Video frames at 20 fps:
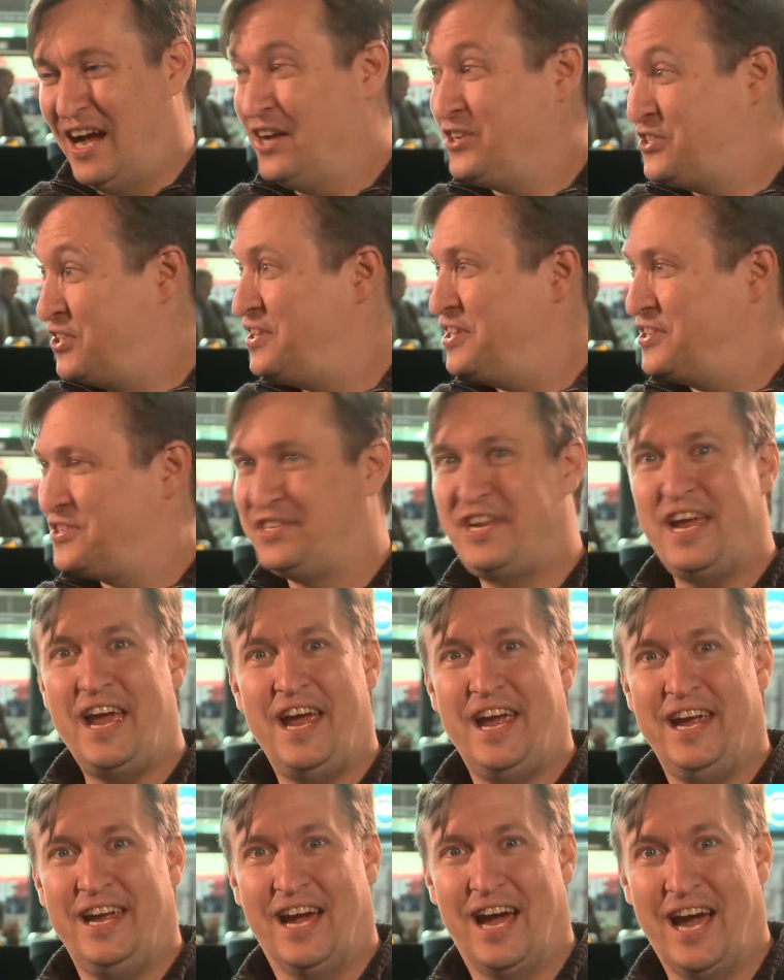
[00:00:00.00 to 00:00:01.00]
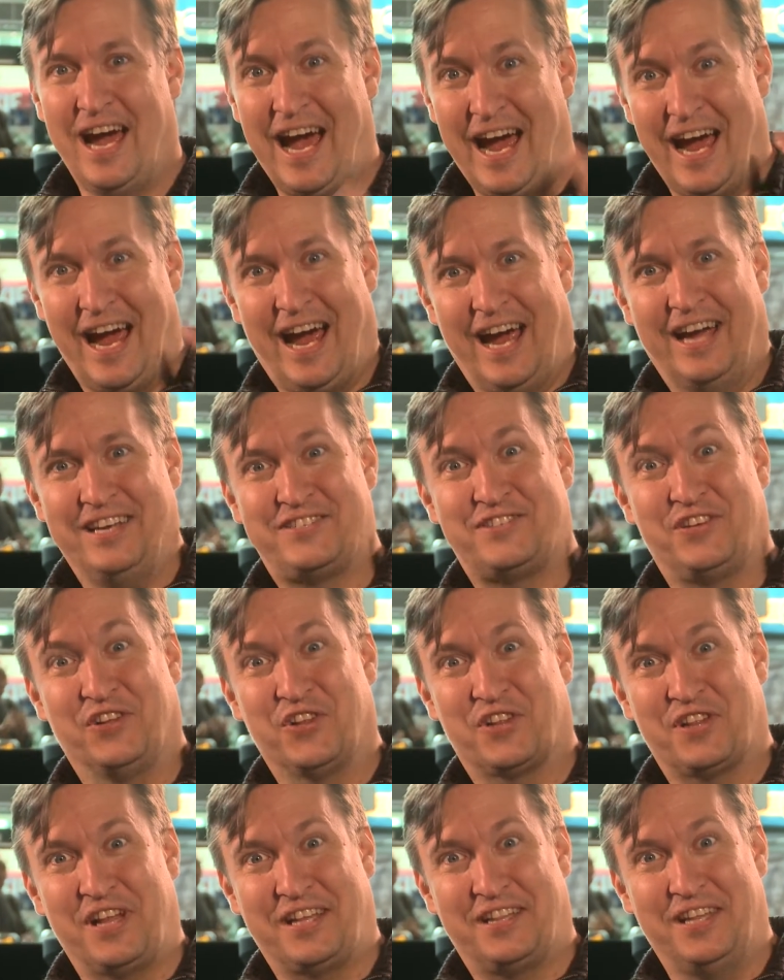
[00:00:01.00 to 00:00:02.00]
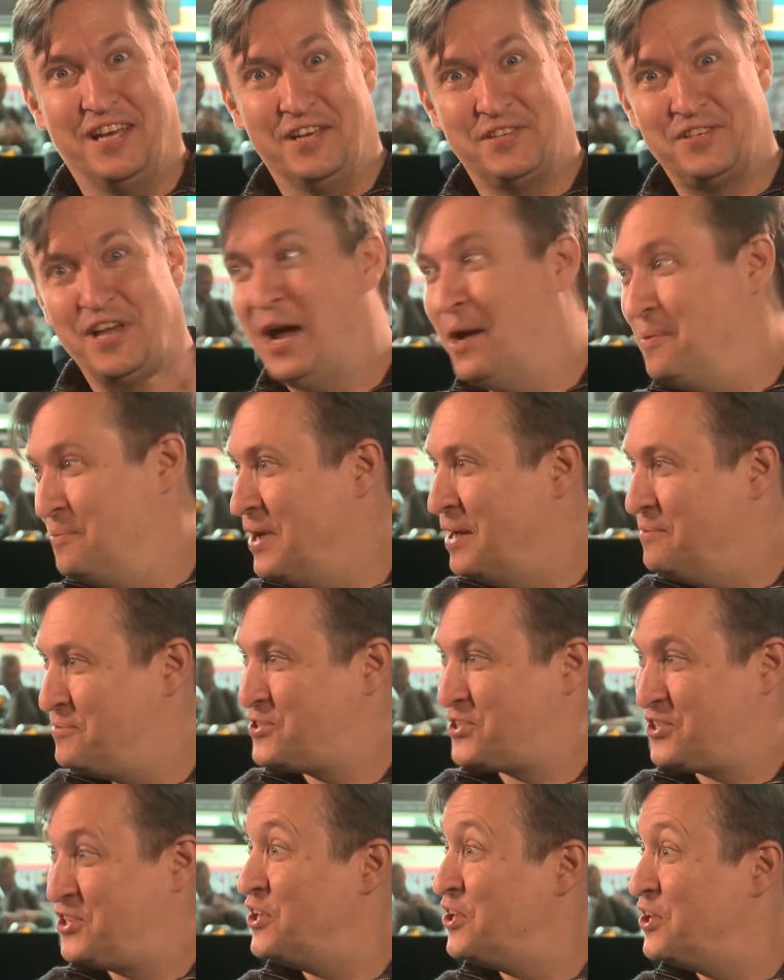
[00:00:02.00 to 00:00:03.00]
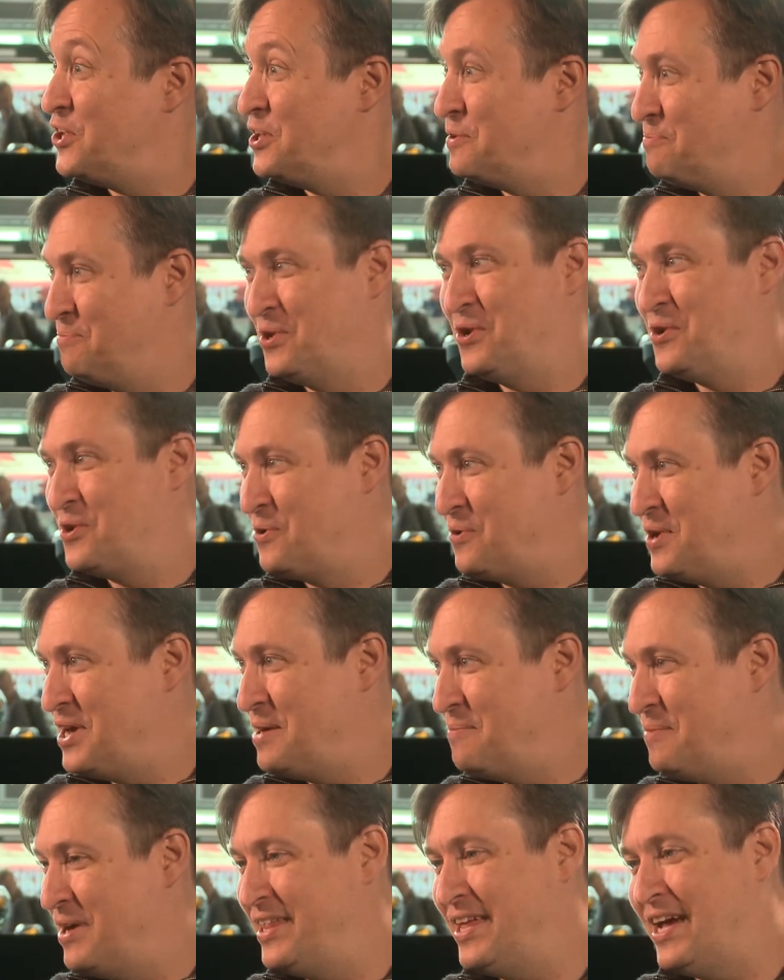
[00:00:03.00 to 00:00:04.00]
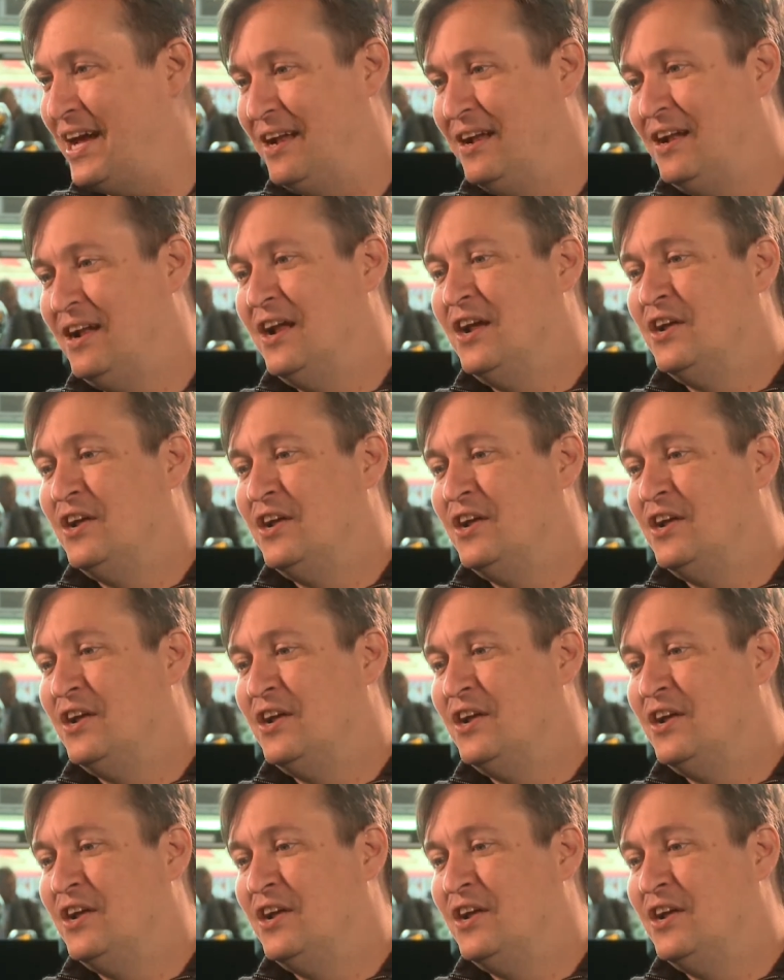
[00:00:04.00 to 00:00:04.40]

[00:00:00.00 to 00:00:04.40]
To this day, I still look like this. I'm still blown away by that.